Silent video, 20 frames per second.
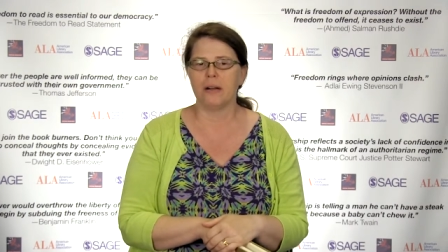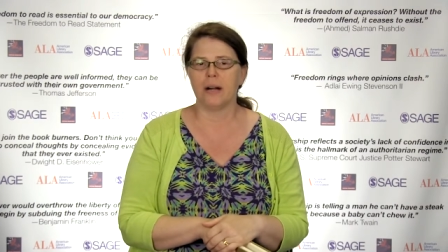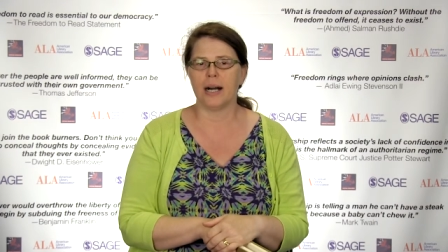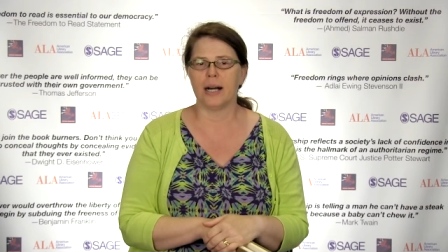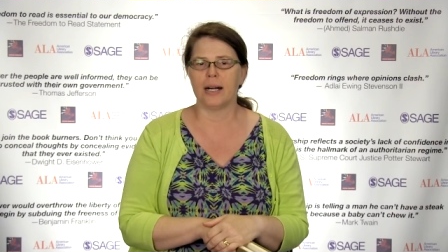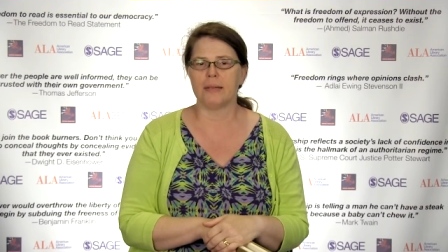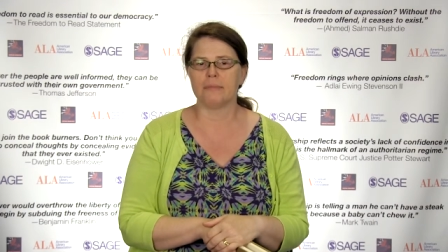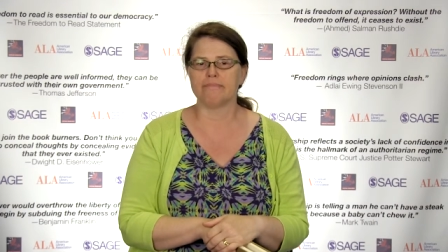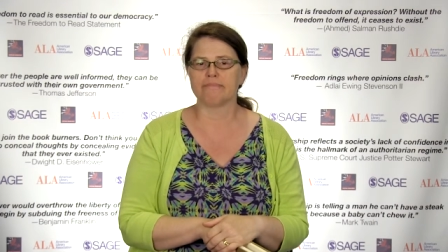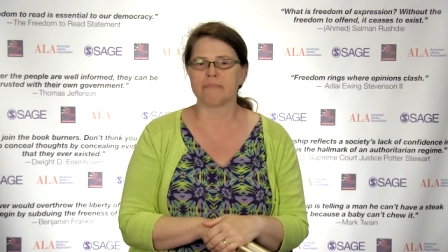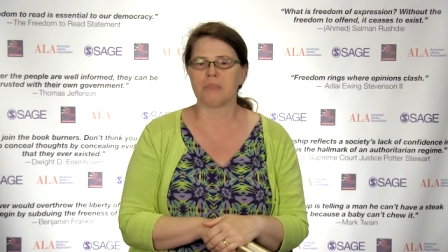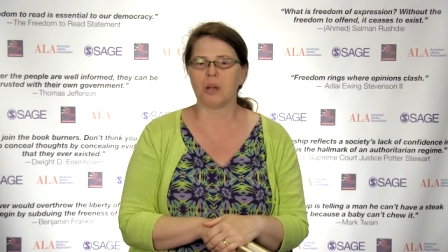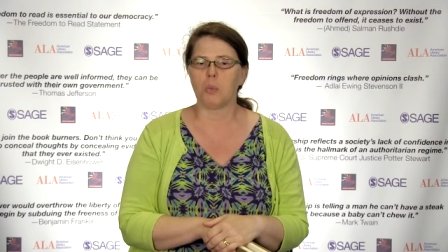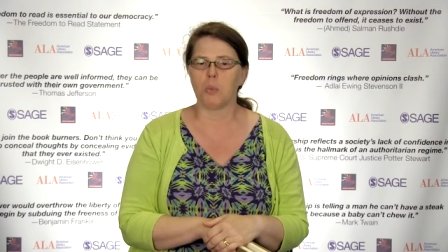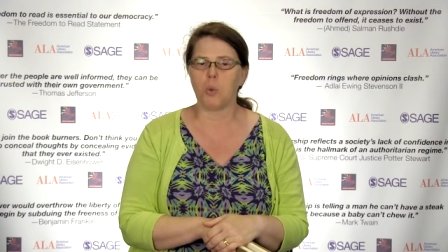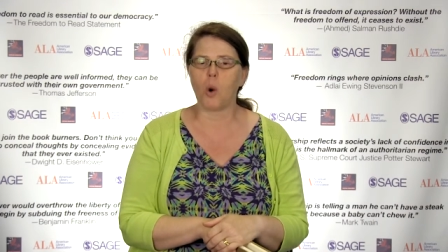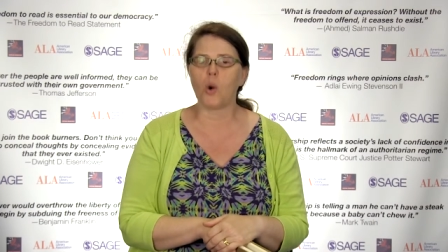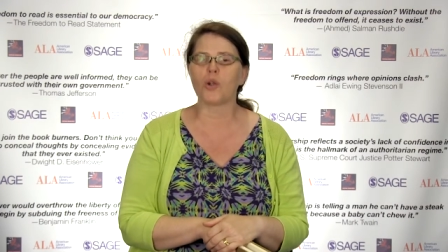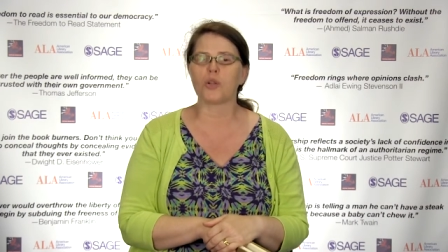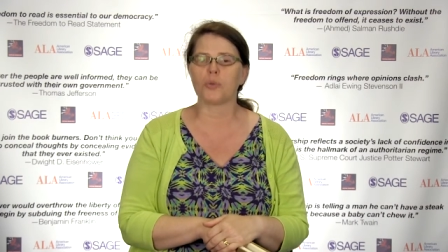um,
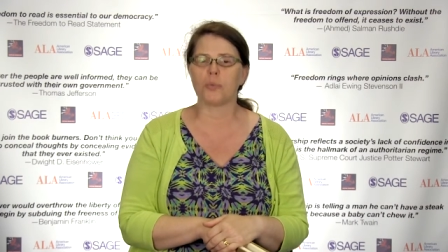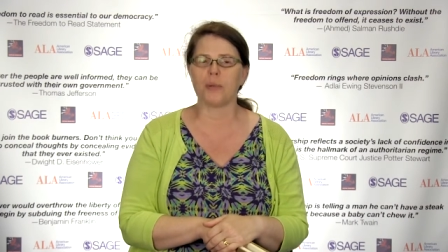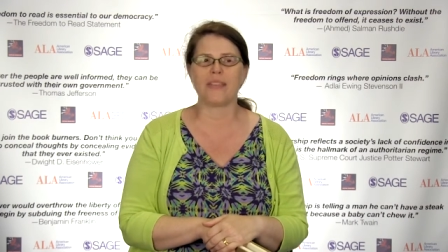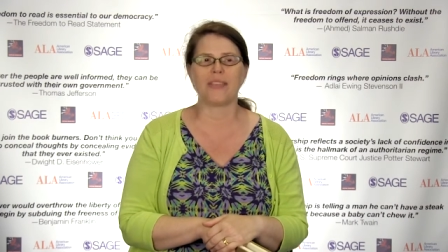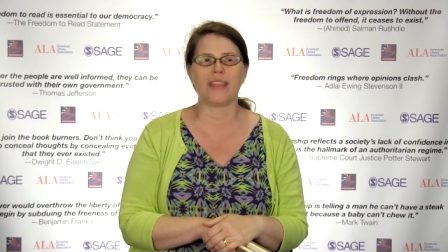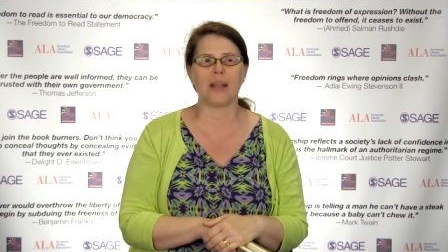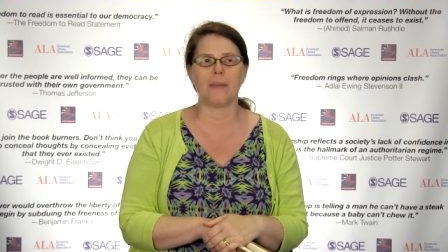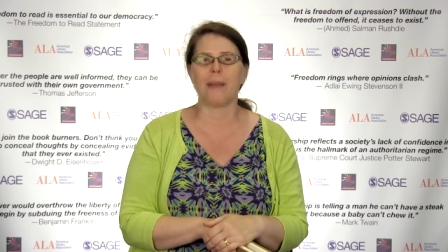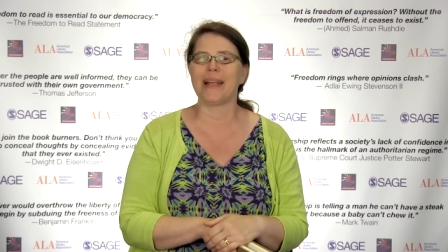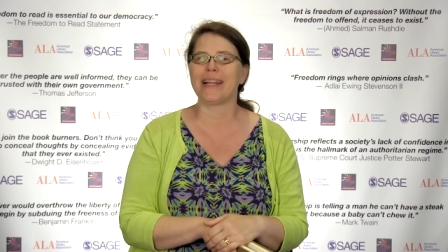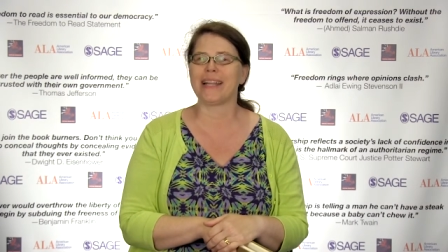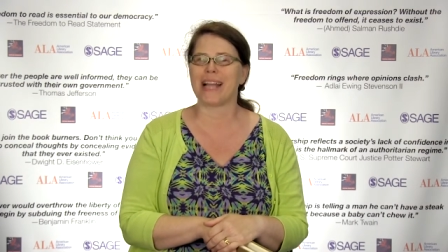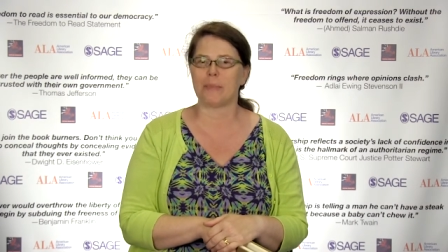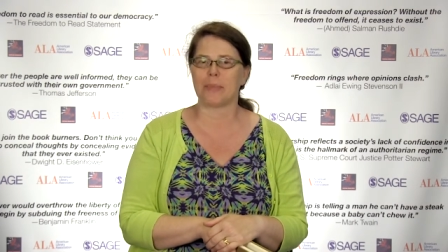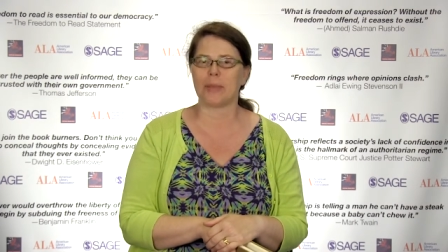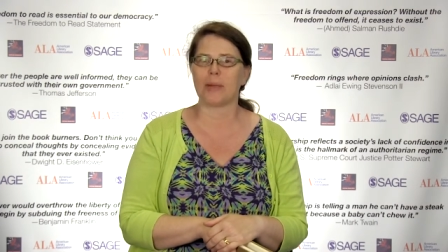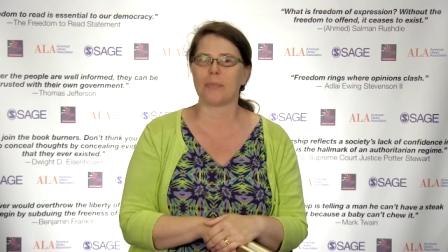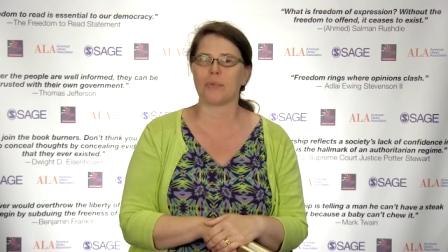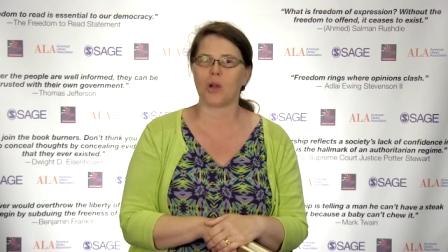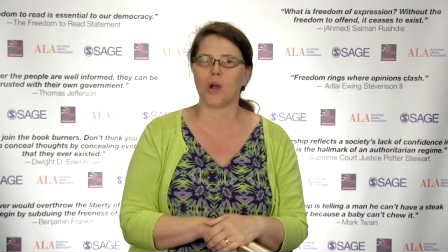warned me that it might
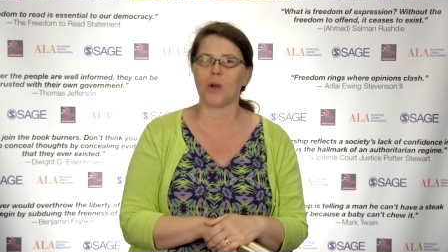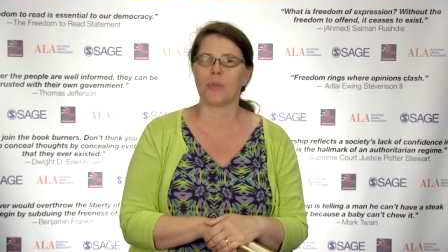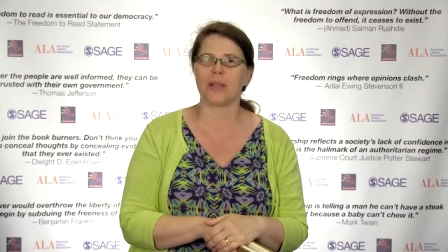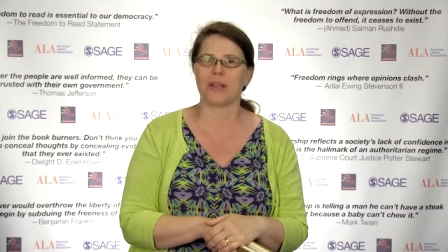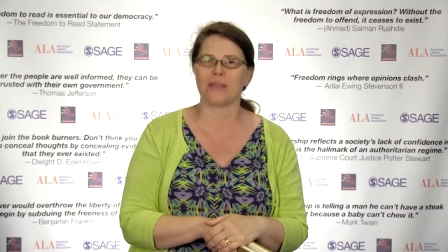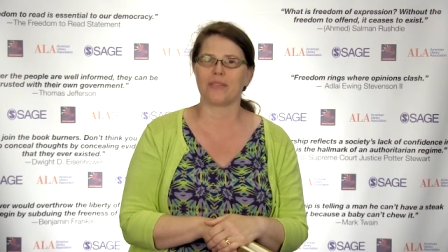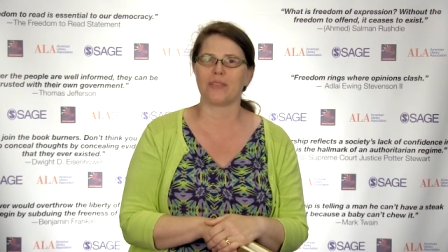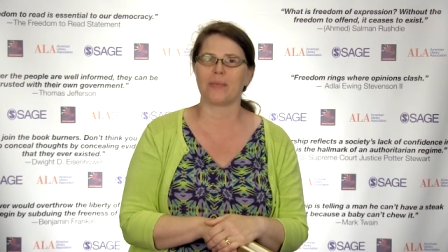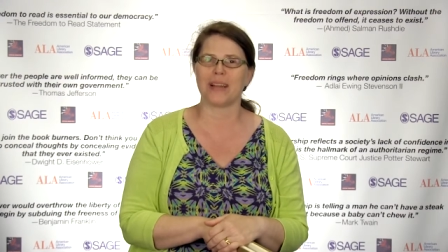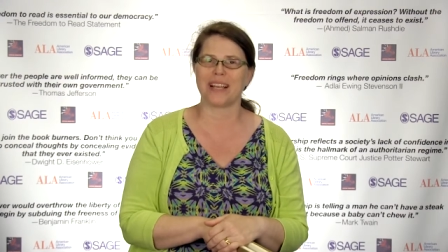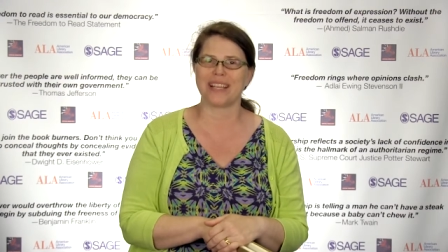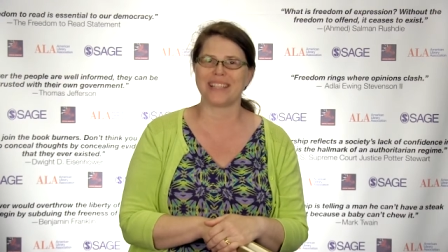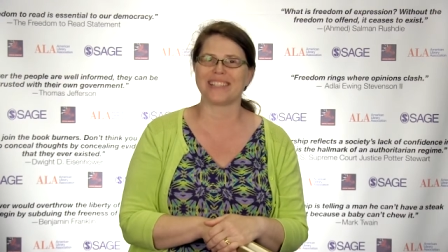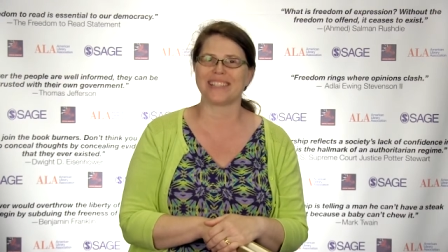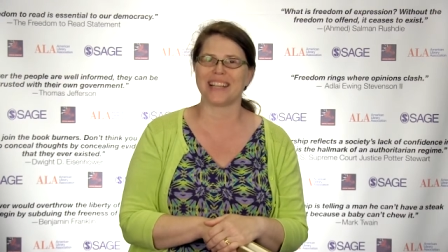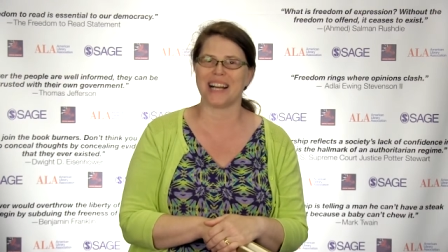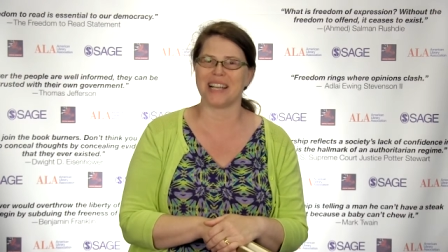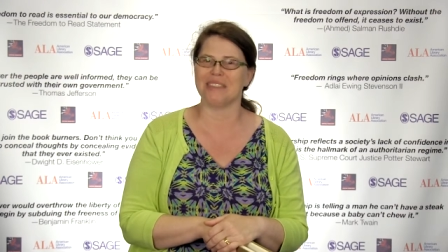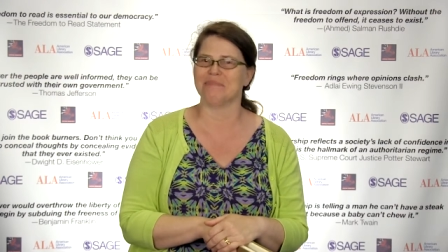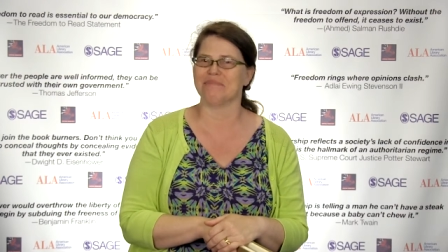not be appropriate for my
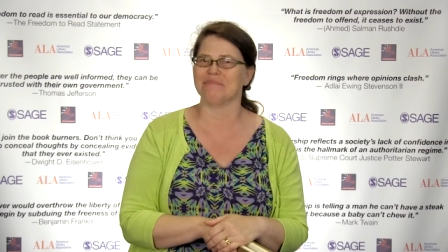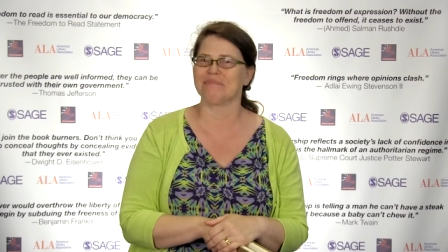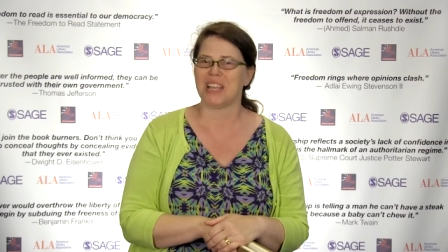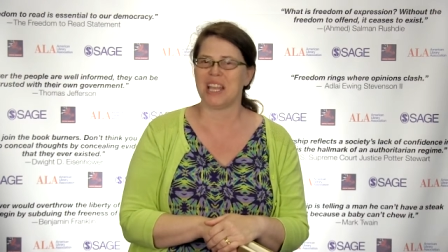son.